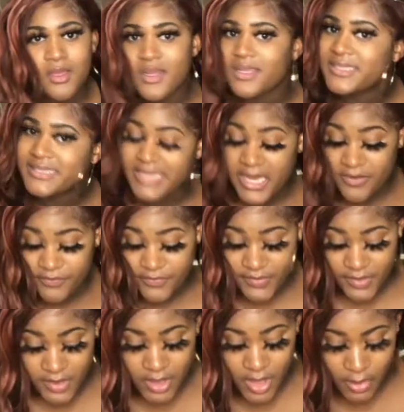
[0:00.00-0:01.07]
save,
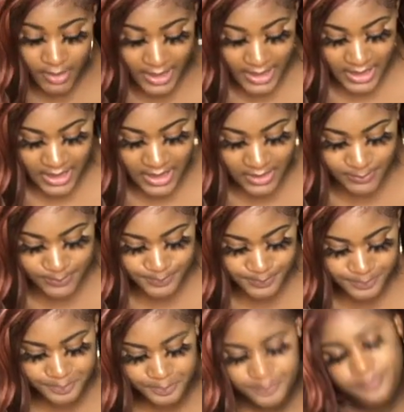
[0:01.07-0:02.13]
okay?
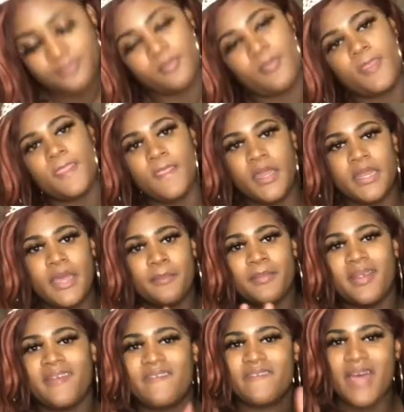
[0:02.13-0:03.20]

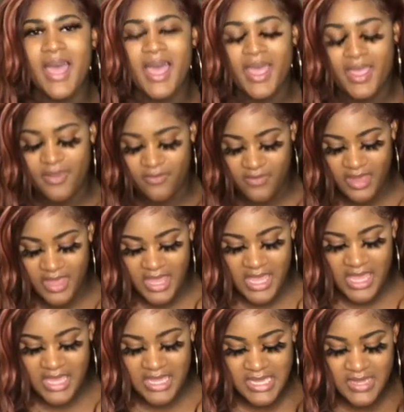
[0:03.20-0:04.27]
Number 5,
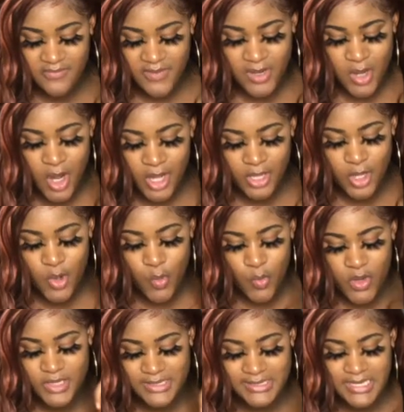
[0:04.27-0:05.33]
even on your
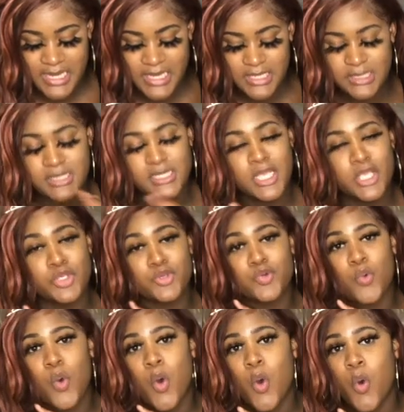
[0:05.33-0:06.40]
worst days, you
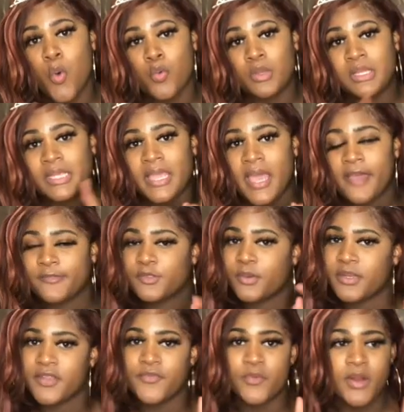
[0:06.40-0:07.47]
only have
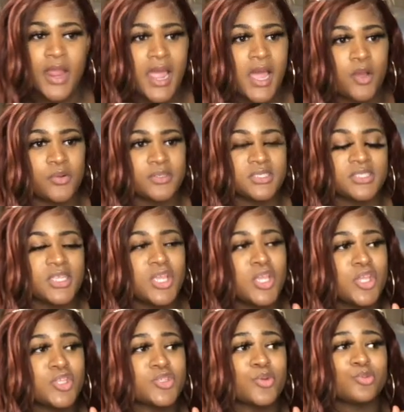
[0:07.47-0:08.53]
24 hours.
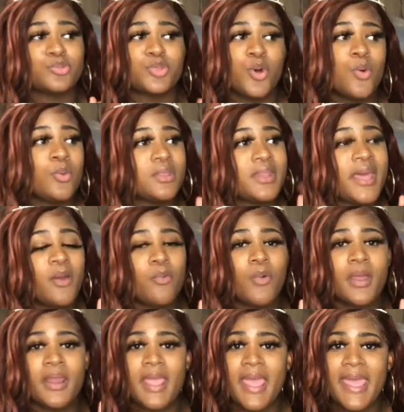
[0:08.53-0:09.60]
So don't let
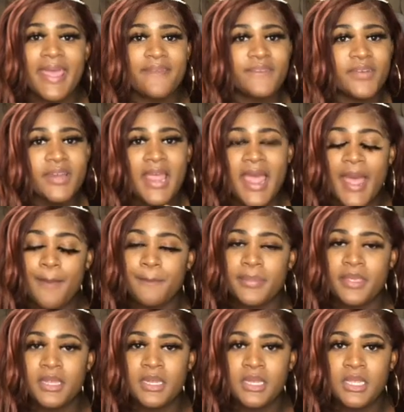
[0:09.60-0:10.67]
whatever
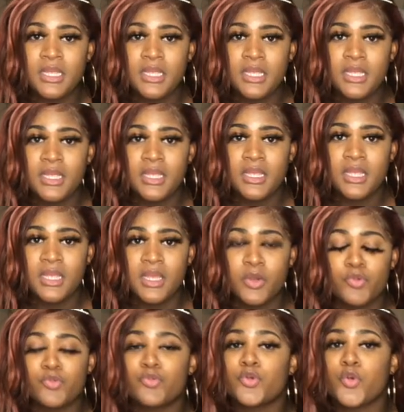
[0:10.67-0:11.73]
happen
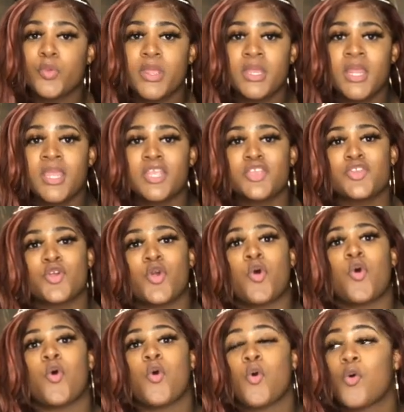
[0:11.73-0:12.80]
ruin your
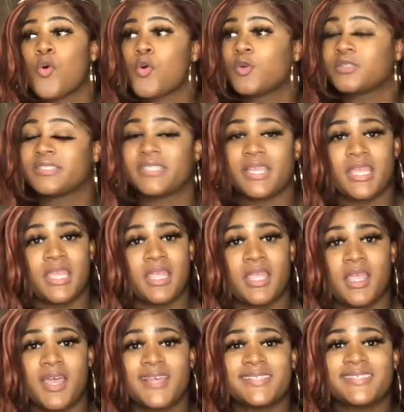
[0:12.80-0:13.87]
whole day,
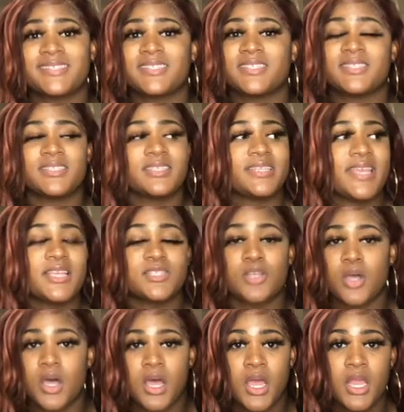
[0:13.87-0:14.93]
because the day's
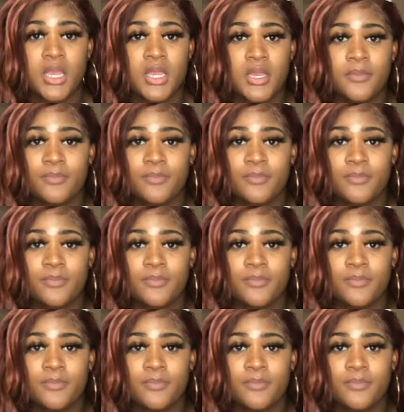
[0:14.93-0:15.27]
gone,